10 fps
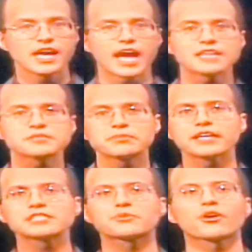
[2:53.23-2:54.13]
As a
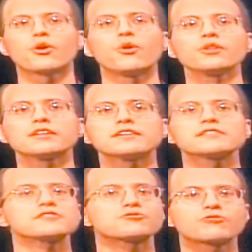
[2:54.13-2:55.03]
place where holiness
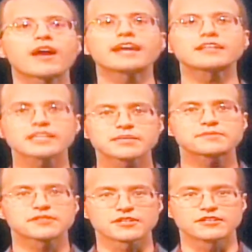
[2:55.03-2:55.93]
is rightly
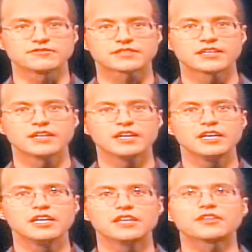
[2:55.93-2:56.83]
observed,
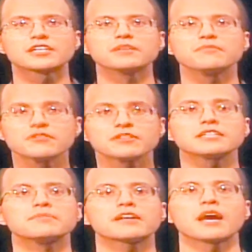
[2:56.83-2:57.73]
the community
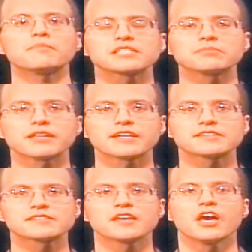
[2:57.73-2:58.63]
becomes a
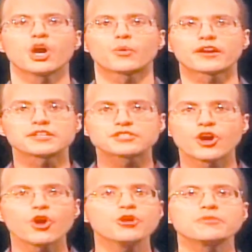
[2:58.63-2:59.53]
place where
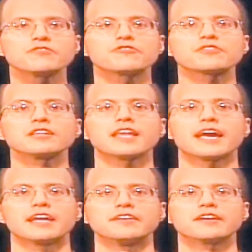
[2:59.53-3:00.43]
atonement for the
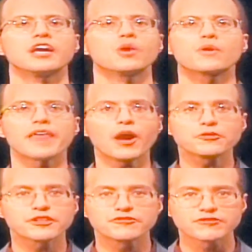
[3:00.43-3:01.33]
land,
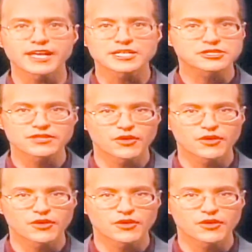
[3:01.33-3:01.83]
without the flesh of